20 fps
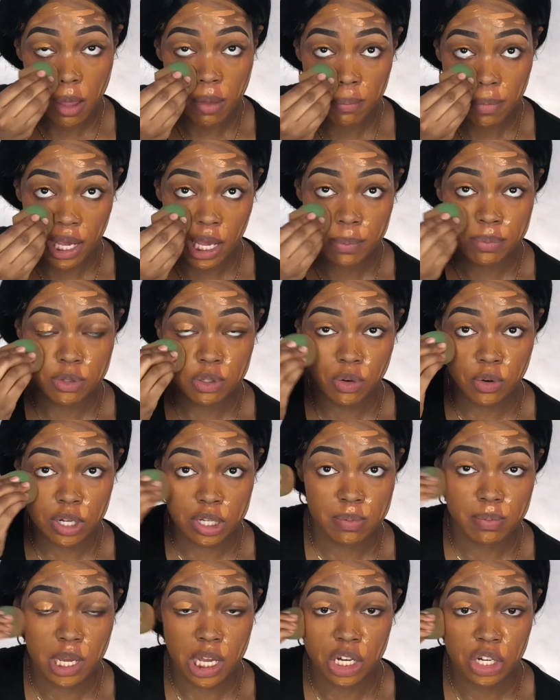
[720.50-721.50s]
makeup stores
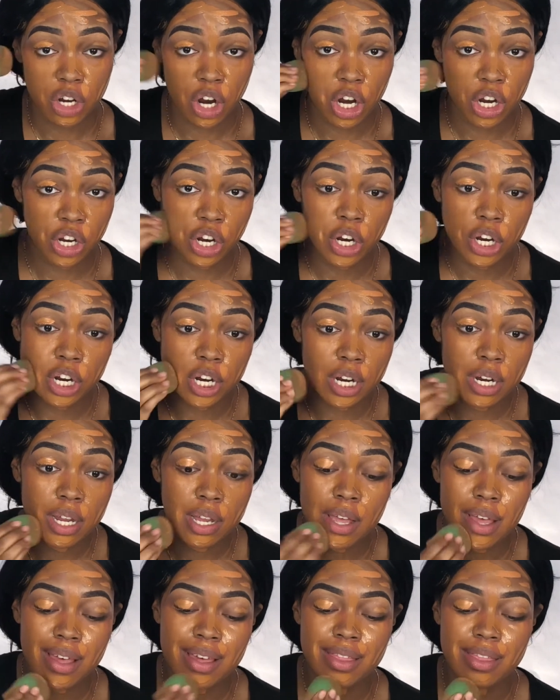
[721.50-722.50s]
being darker,
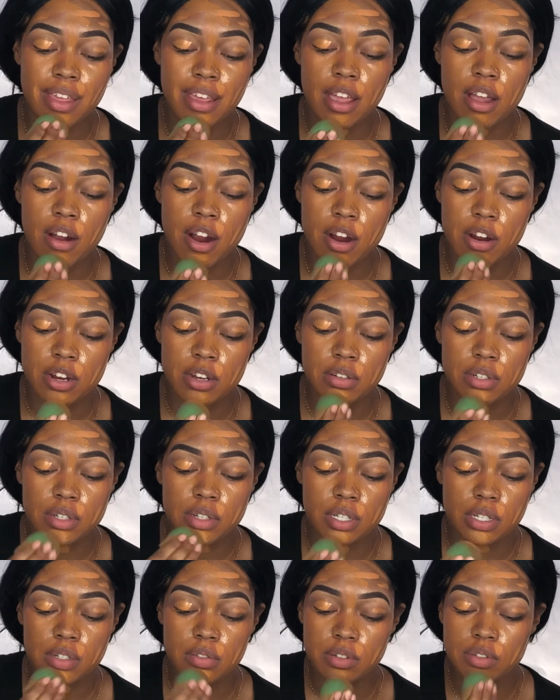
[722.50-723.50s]
they aren't
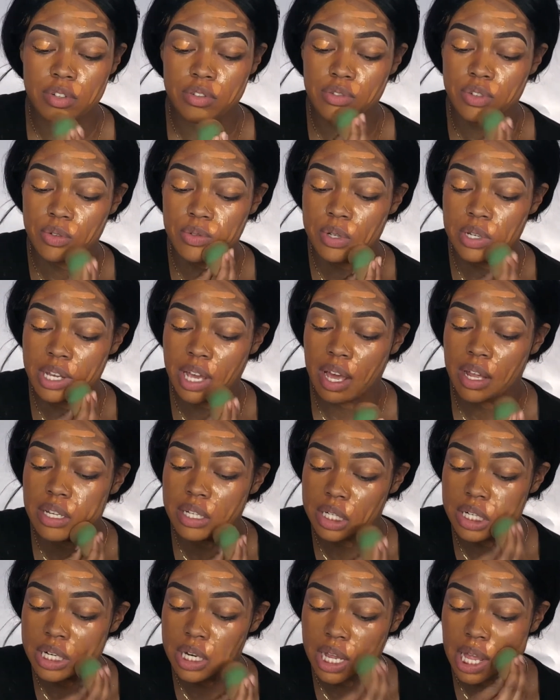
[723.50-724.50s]
true to
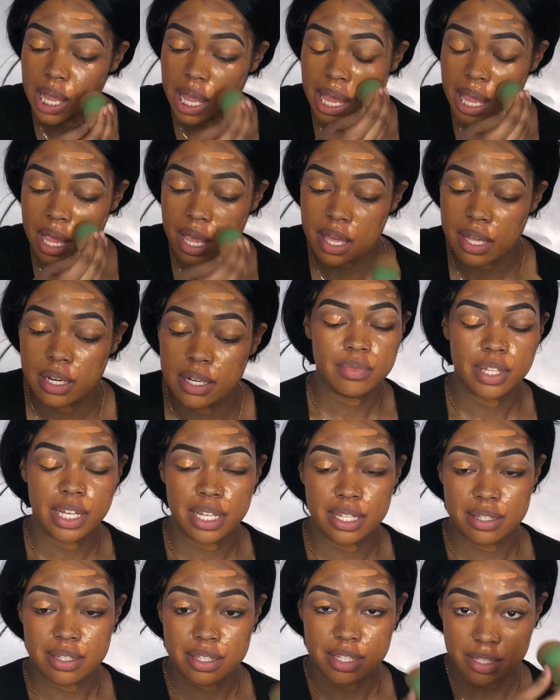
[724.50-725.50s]
color, and
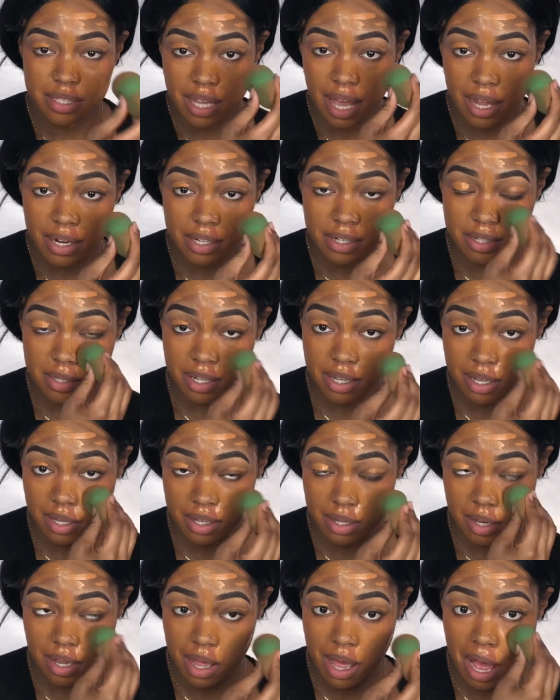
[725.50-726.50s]
it's kind of
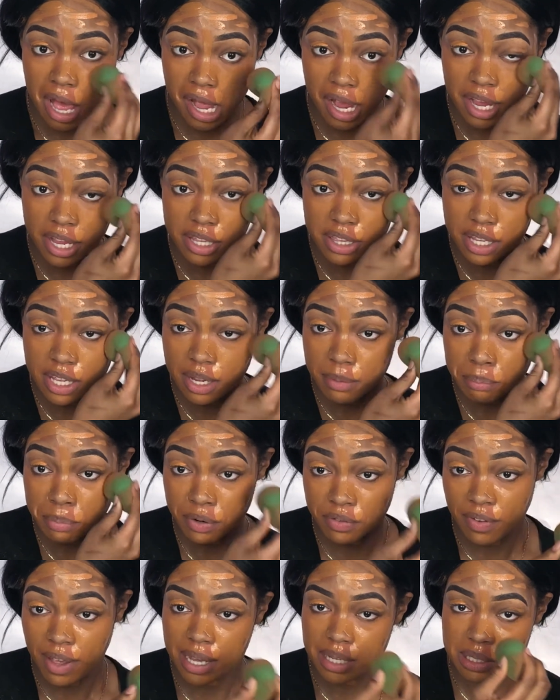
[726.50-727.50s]
to hide the
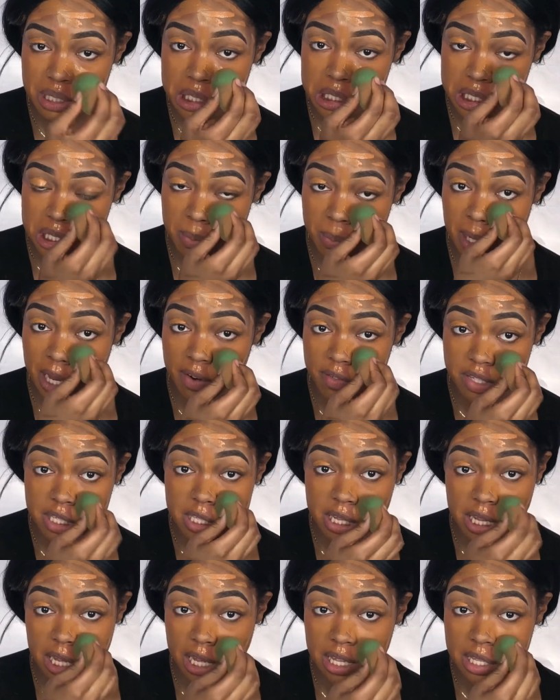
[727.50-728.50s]
imperfections and make
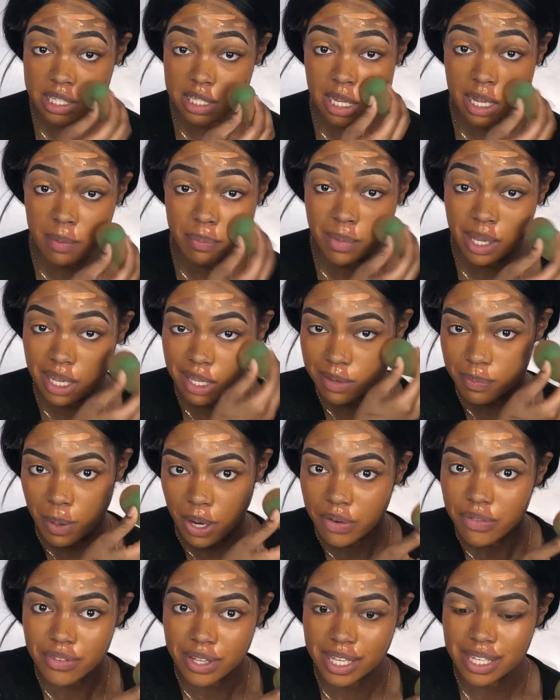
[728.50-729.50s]
everything seem like it's
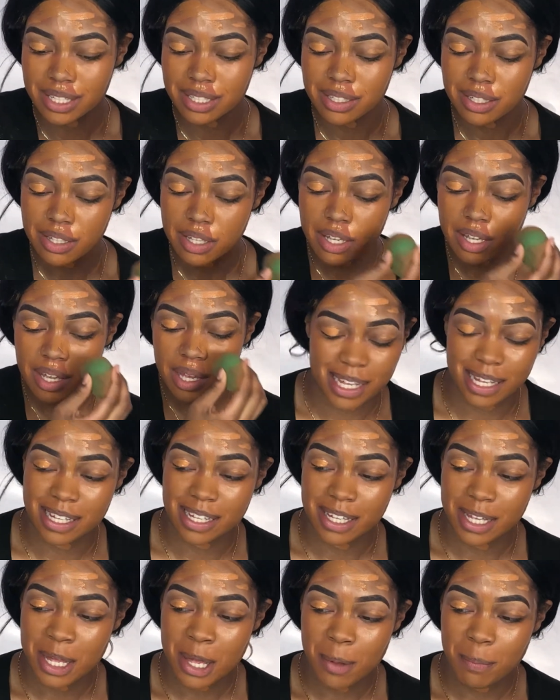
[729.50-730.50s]
perfect.
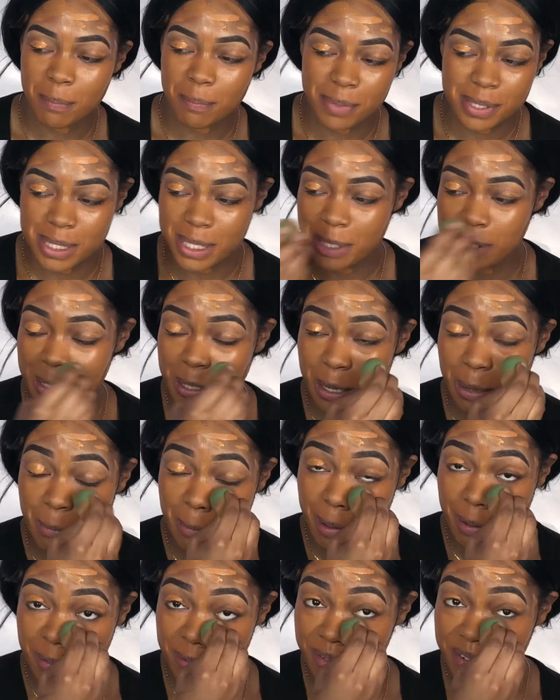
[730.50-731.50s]
But then you go
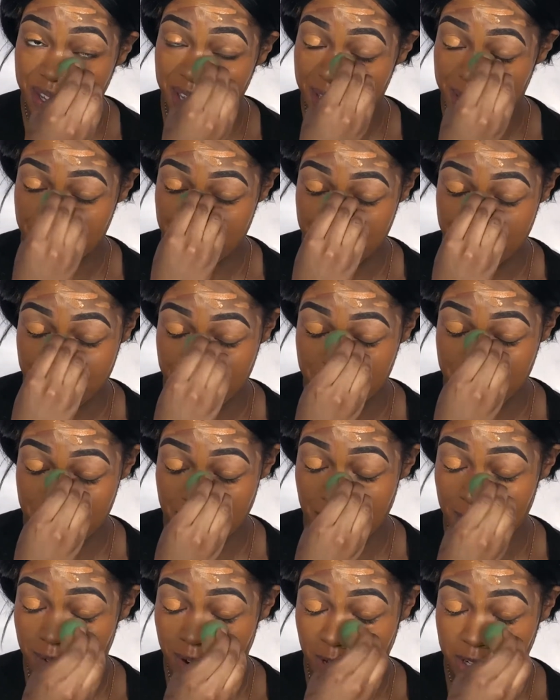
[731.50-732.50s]
out and you
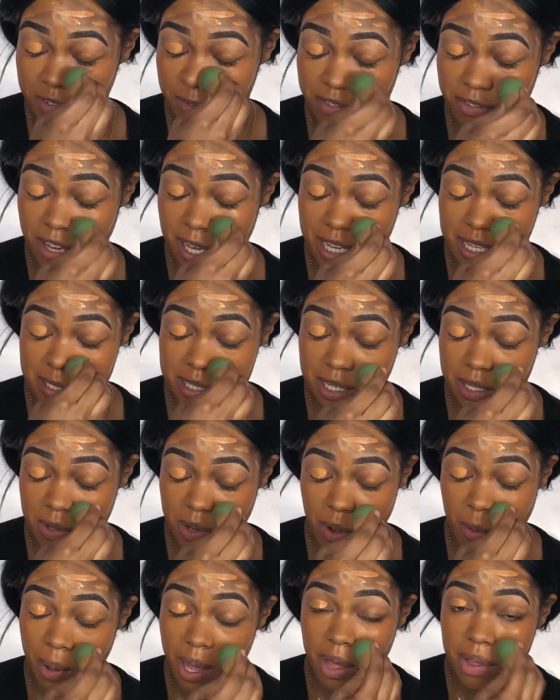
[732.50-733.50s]
have it all over your face, and you
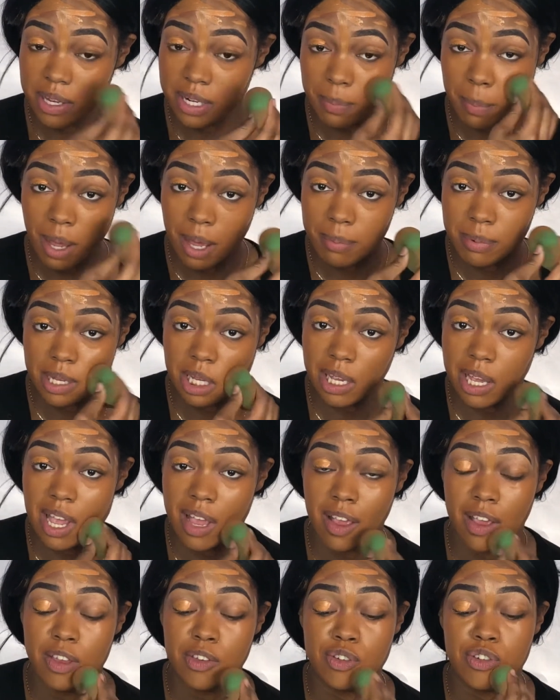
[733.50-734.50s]
go out in the public
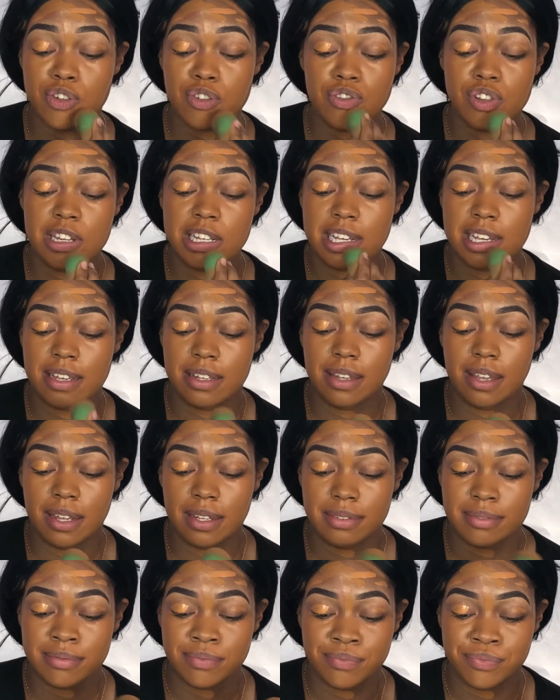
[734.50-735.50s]
and you're looking like,